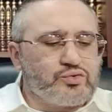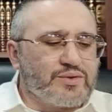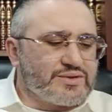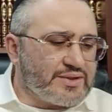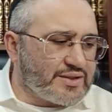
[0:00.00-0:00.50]

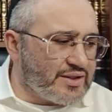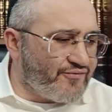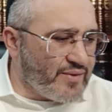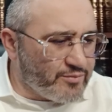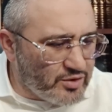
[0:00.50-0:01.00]
1 second,
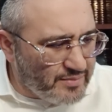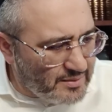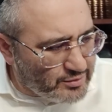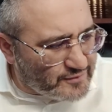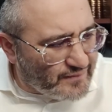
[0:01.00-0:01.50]
if I'm going to be
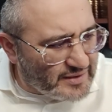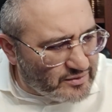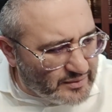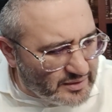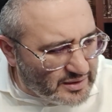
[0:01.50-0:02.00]
able to
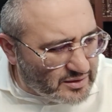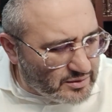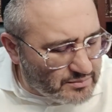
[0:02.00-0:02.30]
find it right now.